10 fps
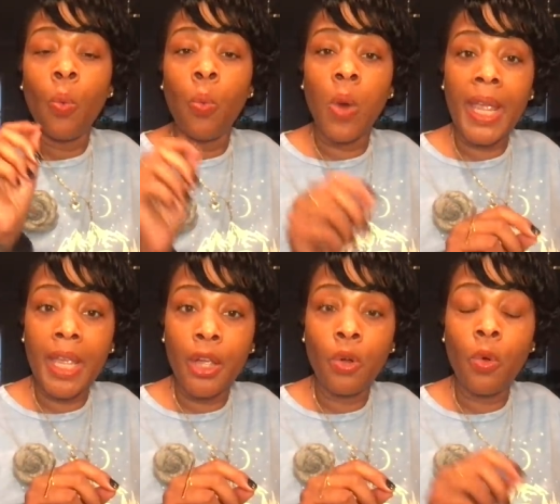
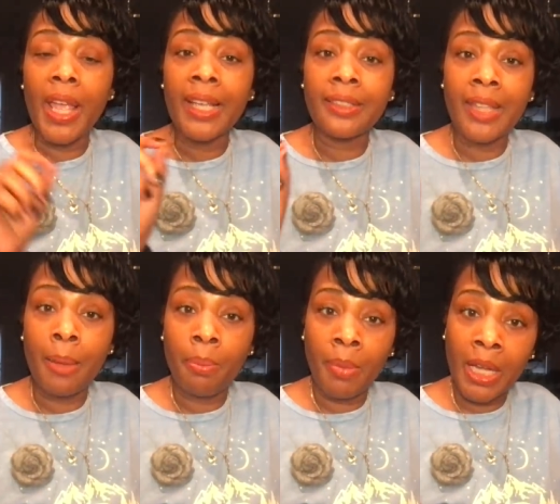will
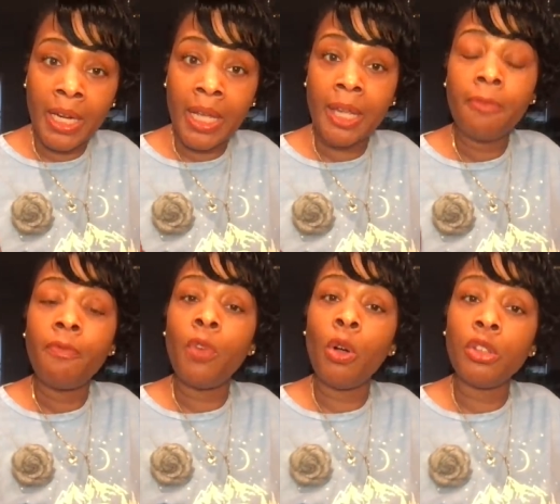accept money
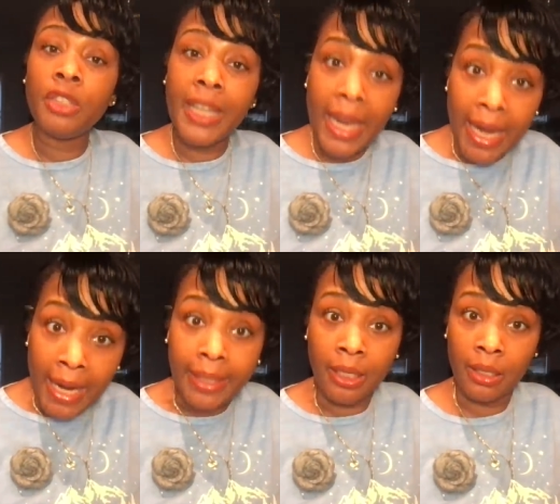for
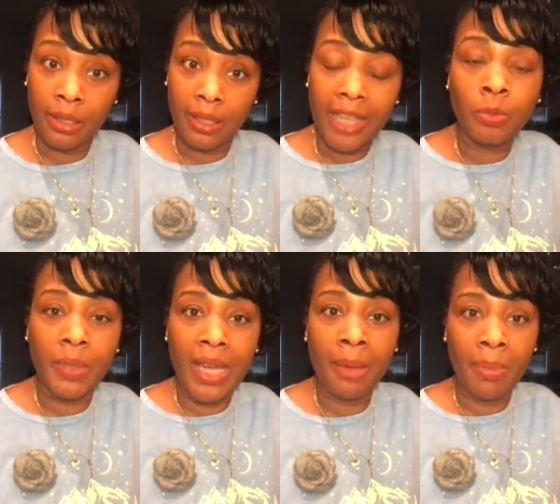dick. That's
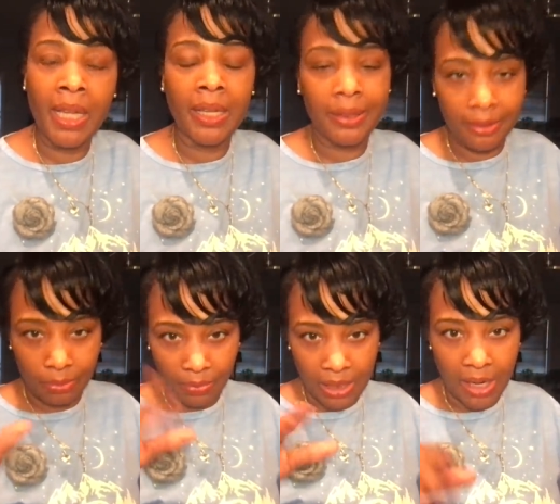what that
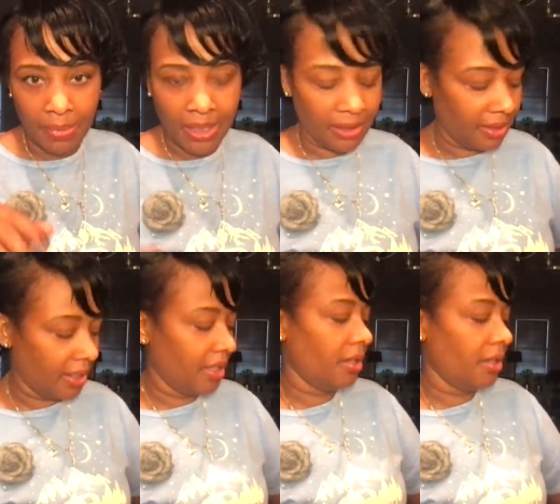means. But let me continue.